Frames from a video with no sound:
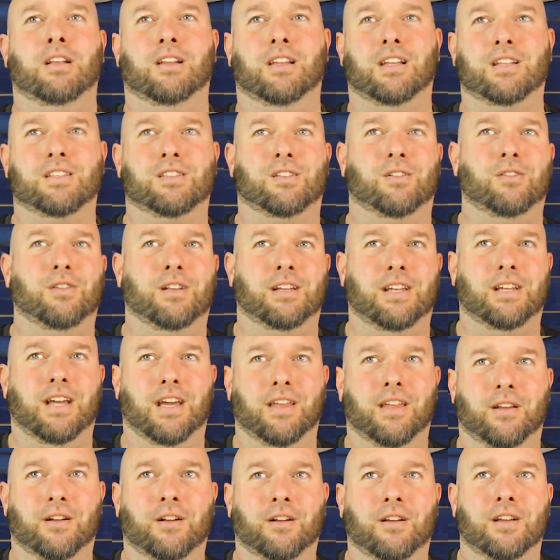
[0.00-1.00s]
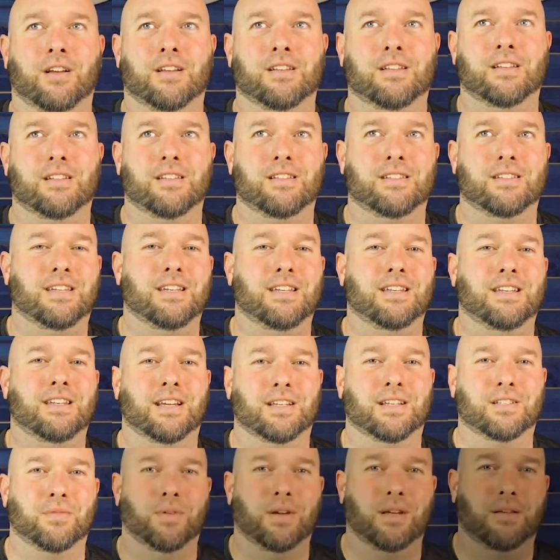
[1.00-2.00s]
Let's learn together. See you
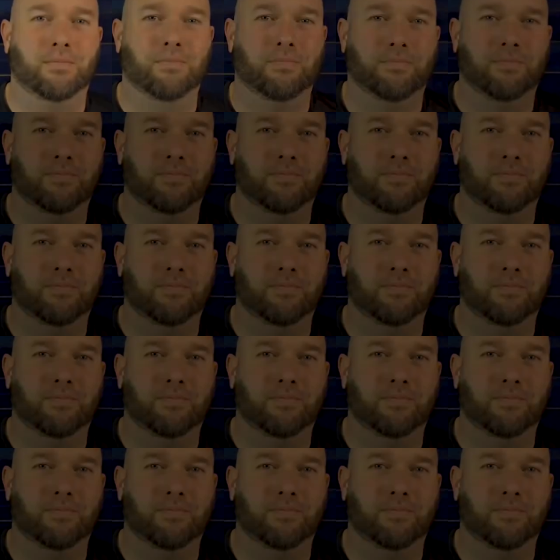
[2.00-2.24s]
next week.